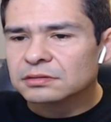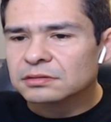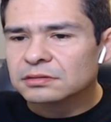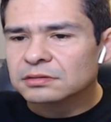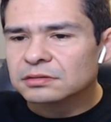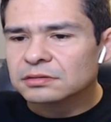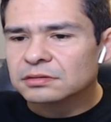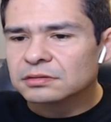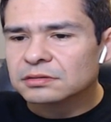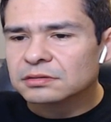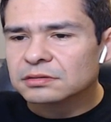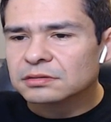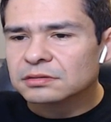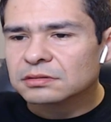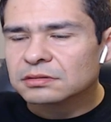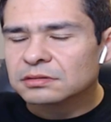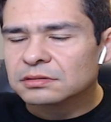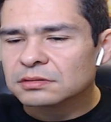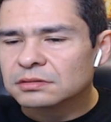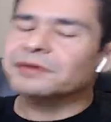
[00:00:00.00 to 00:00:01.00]

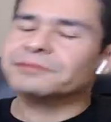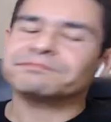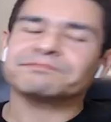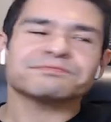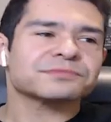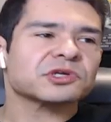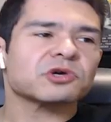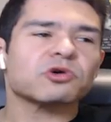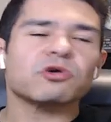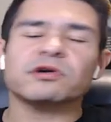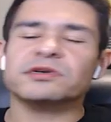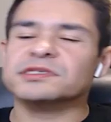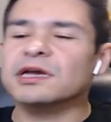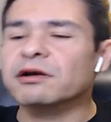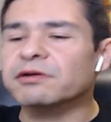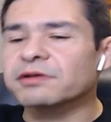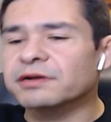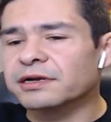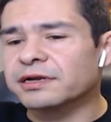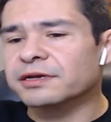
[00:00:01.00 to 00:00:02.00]
Of course,
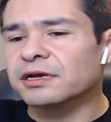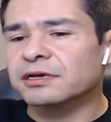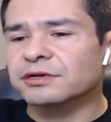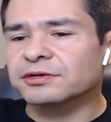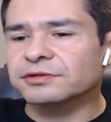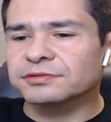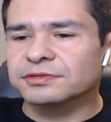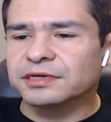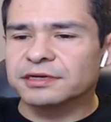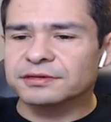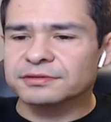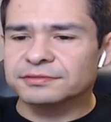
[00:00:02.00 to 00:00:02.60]
how did I not know that?